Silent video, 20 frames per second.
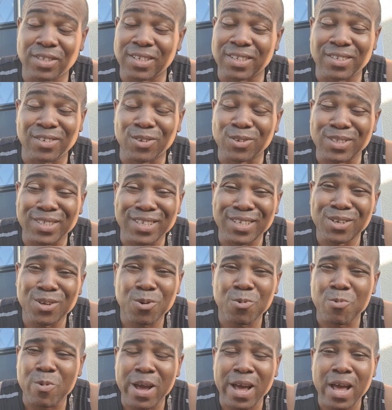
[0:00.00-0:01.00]
Does he
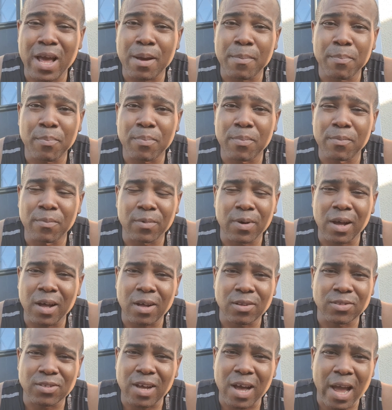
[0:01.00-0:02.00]
know how
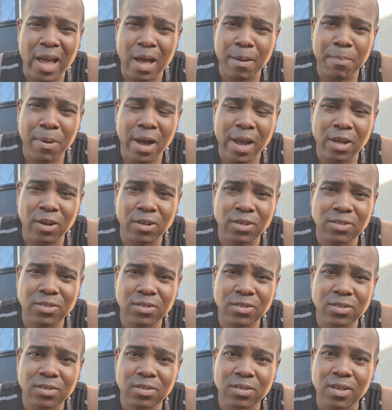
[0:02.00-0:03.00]
to hire pilots,
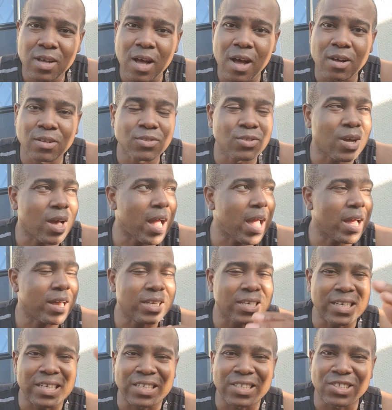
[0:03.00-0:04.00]
how to hire the
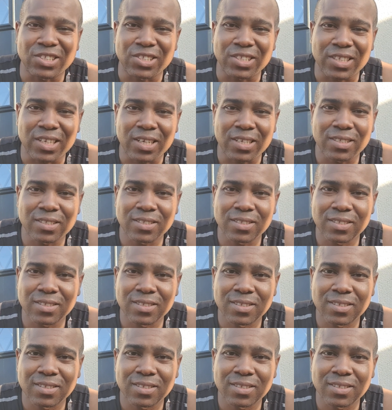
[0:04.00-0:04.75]
engineers,